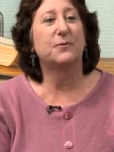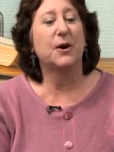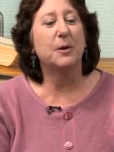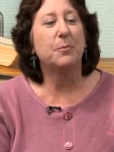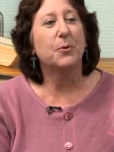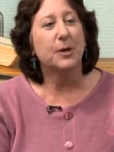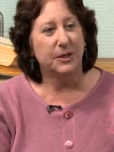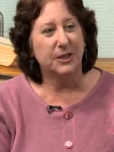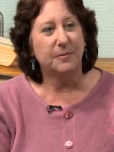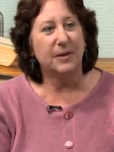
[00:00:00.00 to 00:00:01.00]
that's very
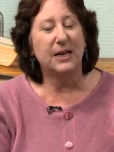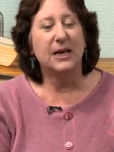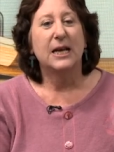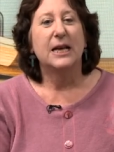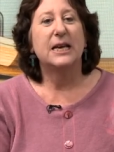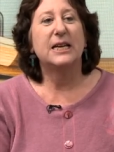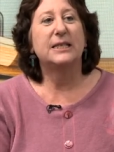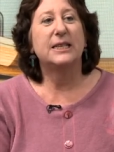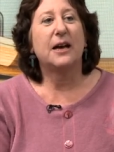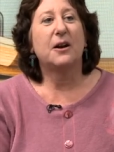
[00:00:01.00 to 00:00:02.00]
important to me
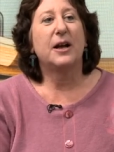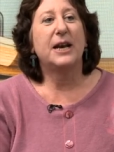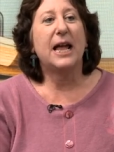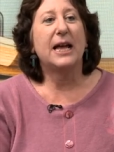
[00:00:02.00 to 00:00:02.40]
is that on